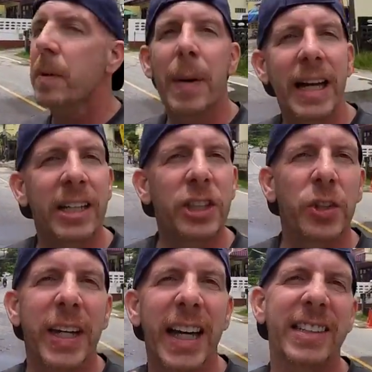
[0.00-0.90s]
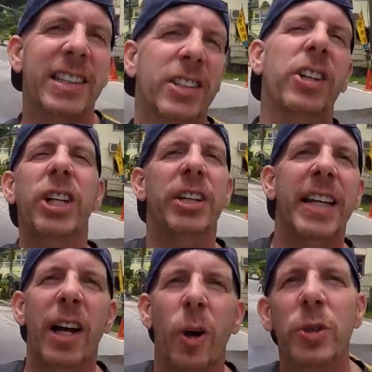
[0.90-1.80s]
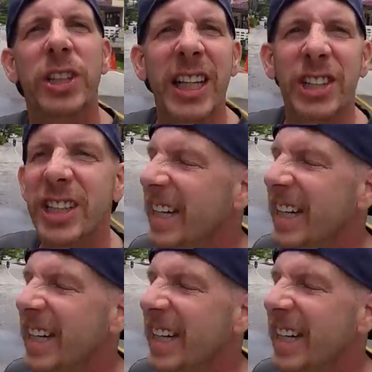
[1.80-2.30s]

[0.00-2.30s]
but my initial guess is they're cutting that whole section